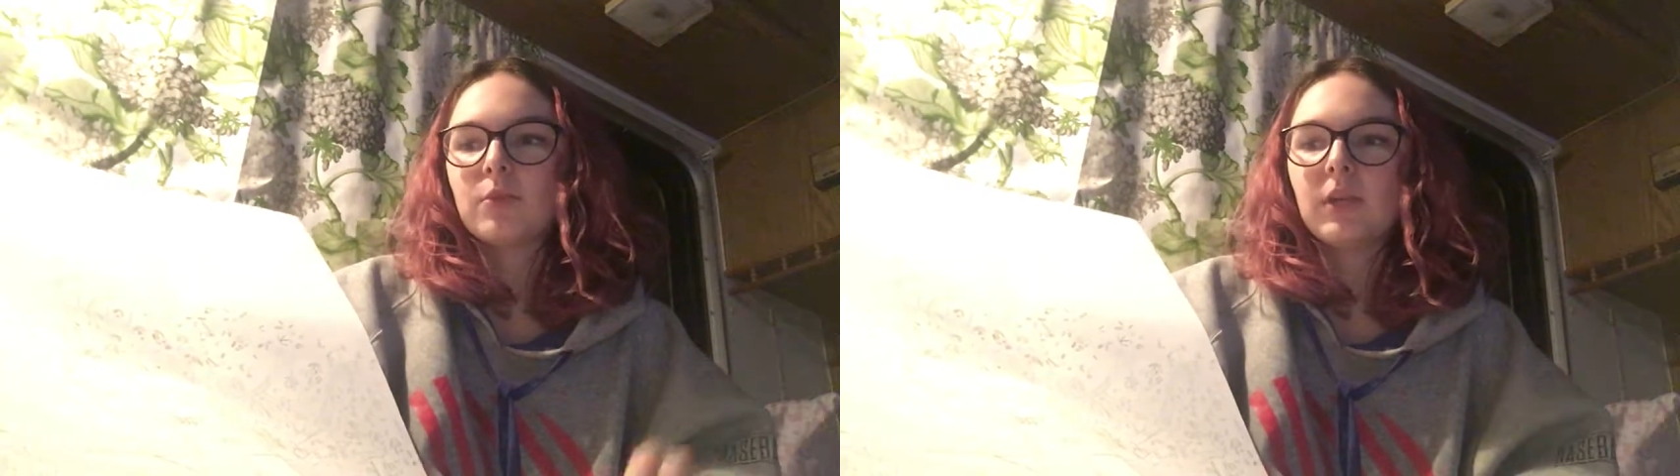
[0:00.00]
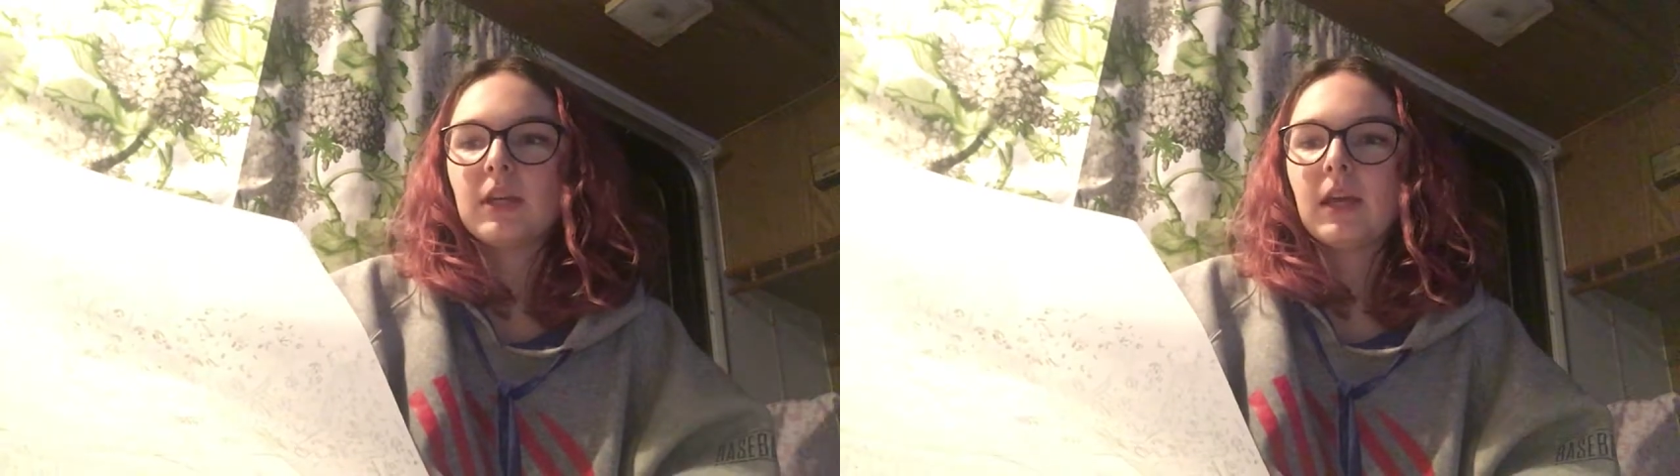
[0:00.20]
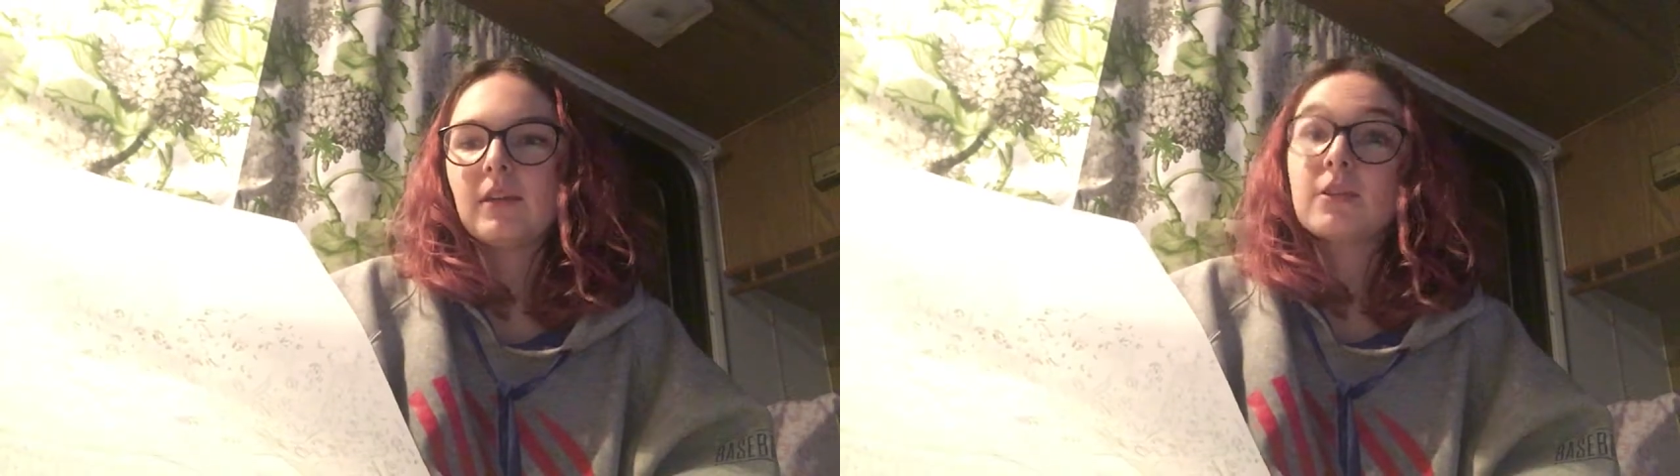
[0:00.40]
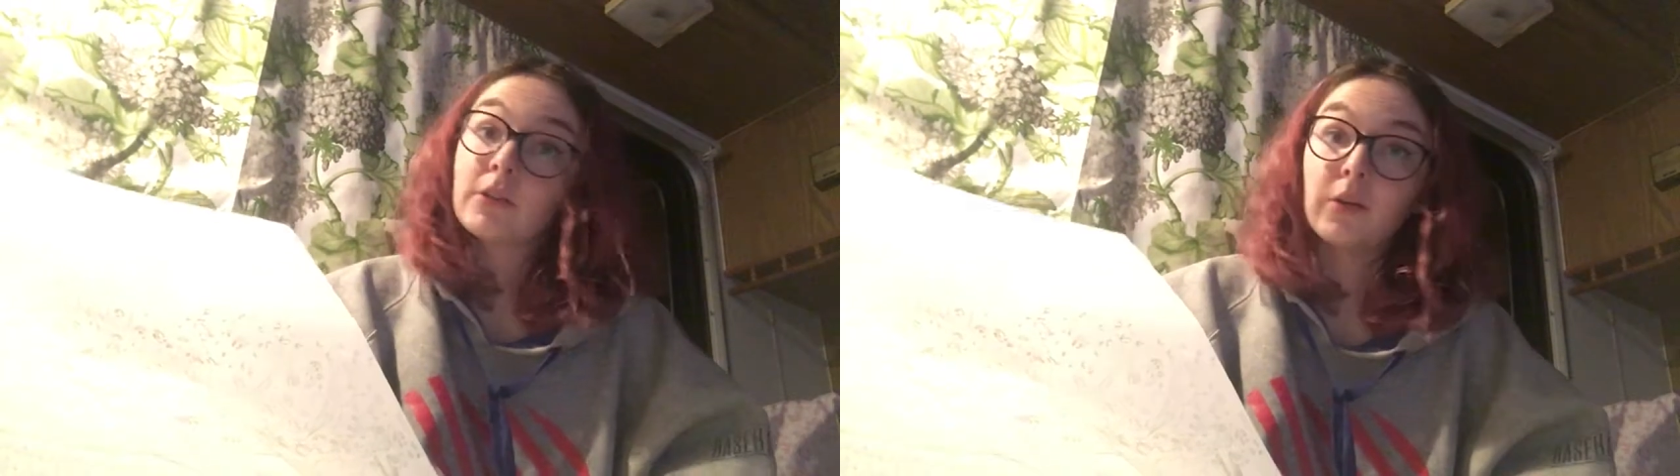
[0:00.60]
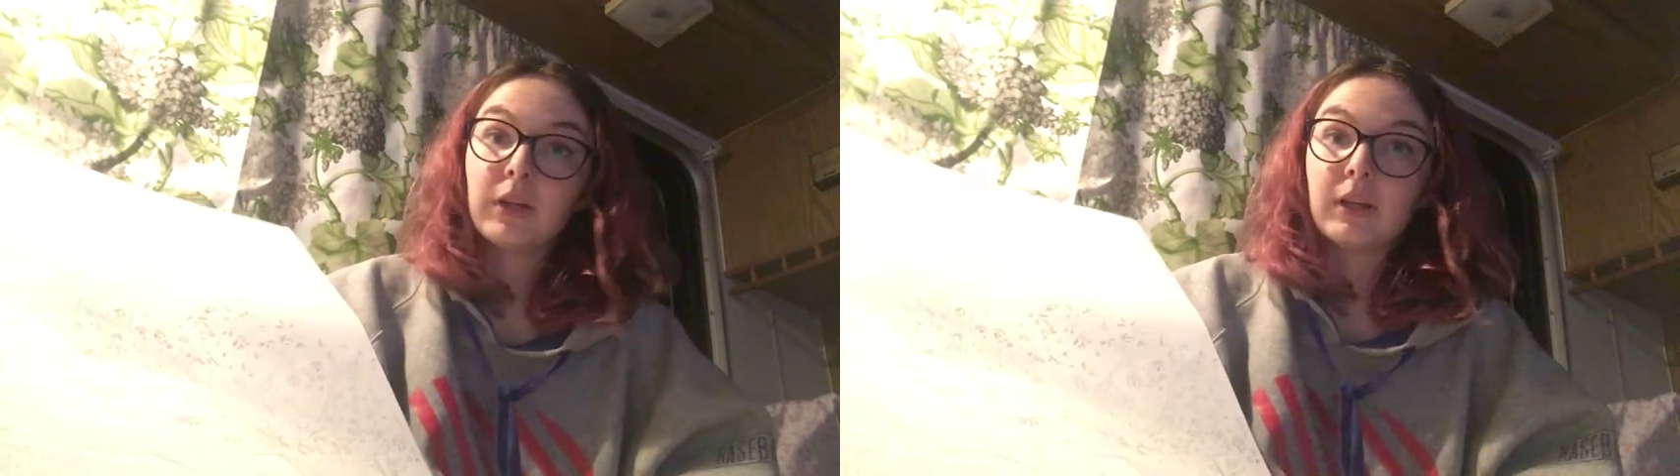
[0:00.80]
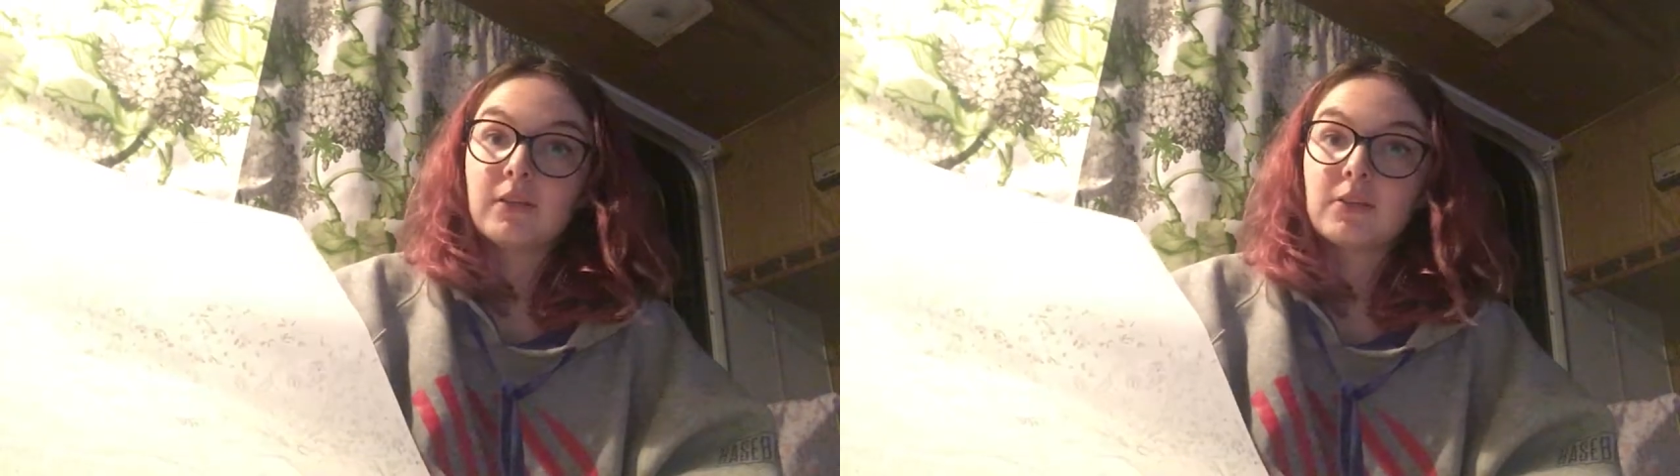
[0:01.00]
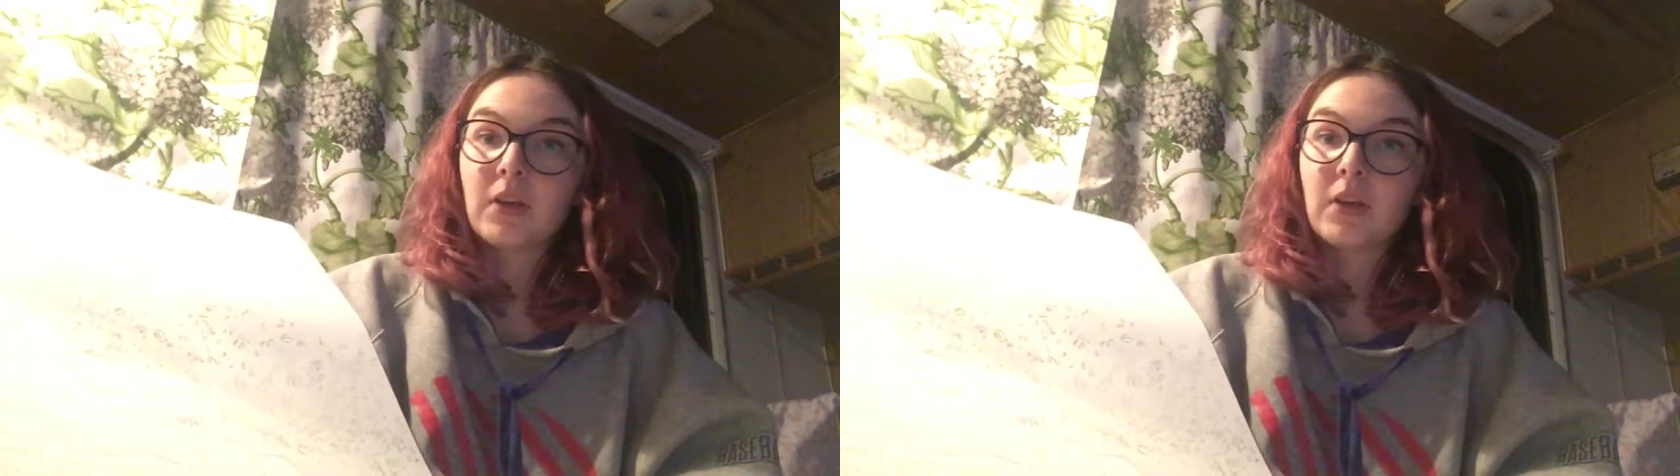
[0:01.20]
we get snowed in.